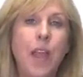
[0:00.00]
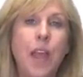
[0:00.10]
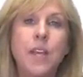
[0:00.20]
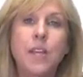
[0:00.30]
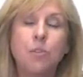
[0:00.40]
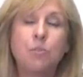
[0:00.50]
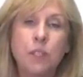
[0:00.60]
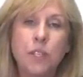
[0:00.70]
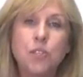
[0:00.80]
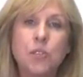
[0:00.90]
And it'll
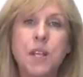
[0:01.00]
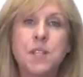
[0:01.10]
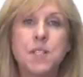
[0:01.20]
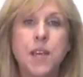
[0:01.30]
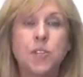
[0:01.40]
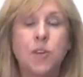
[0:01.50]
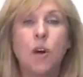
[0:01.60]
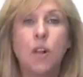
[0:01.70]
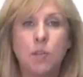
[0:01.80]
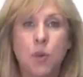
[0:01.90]
really transcend
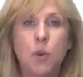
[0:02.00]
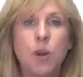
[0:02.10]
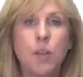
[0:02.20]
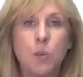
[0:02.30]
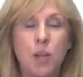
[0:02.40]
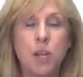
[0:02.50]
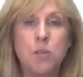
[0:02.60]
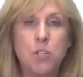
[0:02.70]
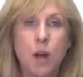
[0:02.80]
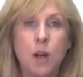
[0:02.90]
all of the work that we're going to
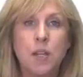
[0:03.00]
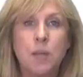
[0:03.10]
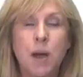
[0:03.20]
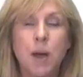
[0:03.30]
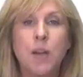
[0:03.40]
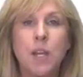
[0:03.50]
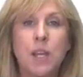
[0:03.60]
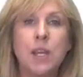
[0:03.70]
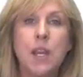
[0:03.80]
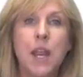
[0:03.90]
be talking about
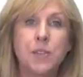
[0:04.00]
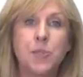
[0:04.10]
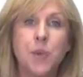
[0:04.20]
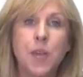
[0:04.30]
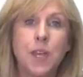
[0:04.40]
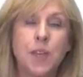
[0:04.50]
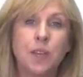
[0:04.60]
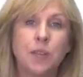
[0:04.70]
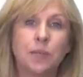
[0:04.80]
next week.